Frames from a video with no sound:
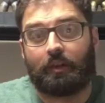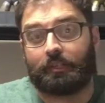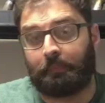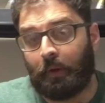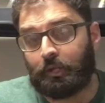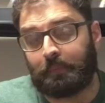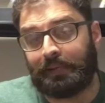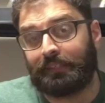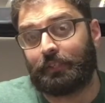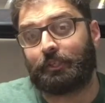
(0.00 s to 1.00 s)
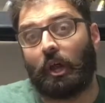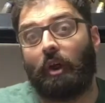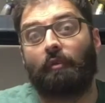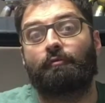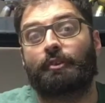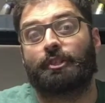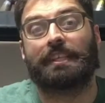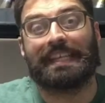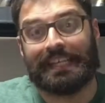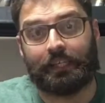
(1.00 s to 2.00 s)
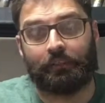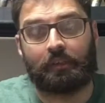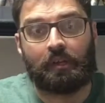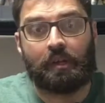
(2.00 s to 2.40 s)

supposedly to star Richard Egan.